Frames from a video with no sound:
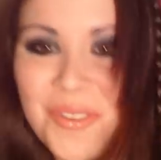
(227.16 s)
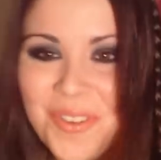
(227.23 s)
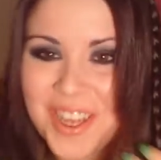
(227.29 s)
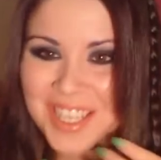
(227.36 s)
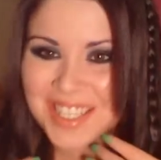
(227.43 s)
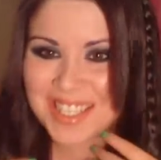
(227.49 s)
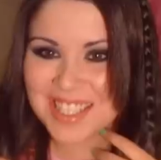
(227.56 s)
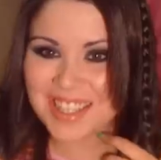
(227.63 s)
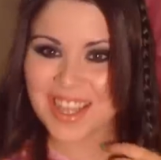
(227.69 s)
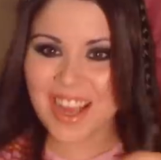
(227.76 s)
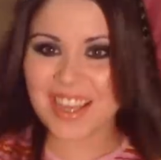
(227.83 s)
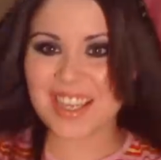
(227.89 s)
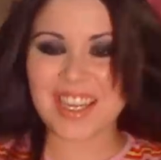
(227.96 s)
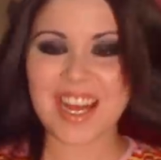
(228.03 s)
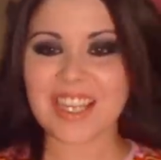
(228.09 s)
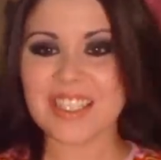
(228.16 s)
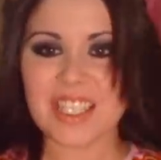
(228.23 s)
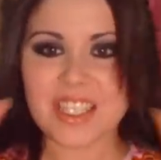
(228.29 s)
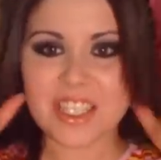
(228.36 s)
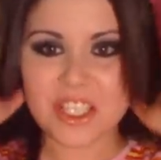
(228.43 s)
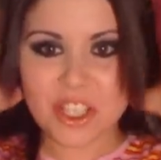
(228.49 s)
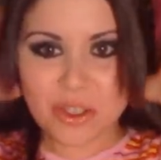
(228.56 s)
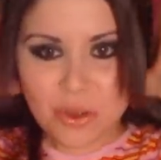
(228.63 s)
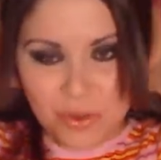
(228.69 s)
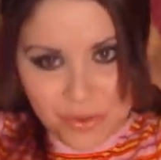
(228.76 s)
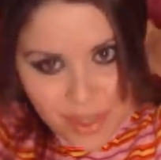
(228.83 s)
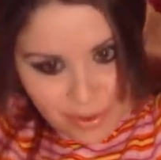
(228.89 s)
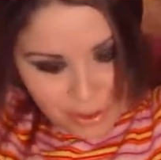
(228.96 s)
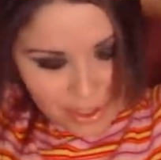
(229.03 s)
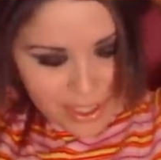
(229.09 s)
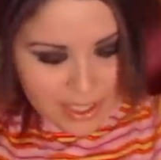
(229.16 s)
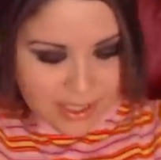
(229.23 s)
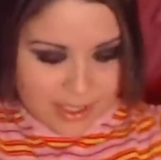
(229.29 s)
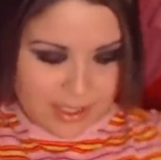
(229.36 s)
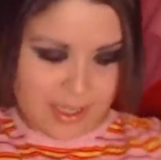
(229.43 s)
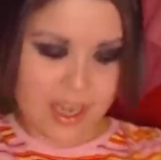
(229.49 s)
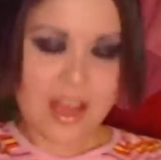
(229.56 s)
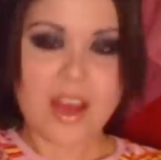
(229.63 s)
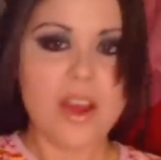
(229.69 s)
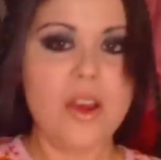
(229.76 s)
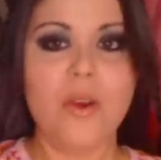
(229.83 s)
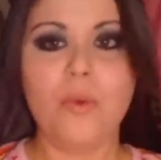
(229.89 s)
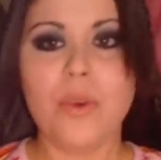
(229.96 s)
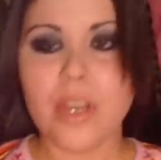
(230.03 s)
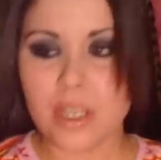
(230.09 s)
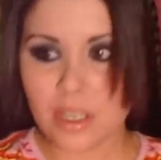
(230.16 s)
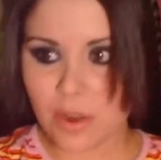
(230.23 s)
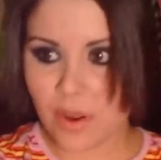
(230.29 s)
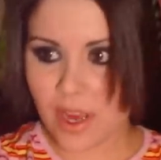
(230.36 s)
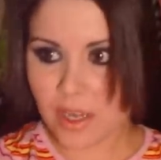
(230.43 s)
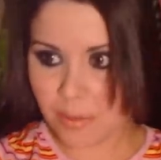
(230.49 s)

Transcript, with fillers: fix the lioness and the jungle feverness, we're going to go ahead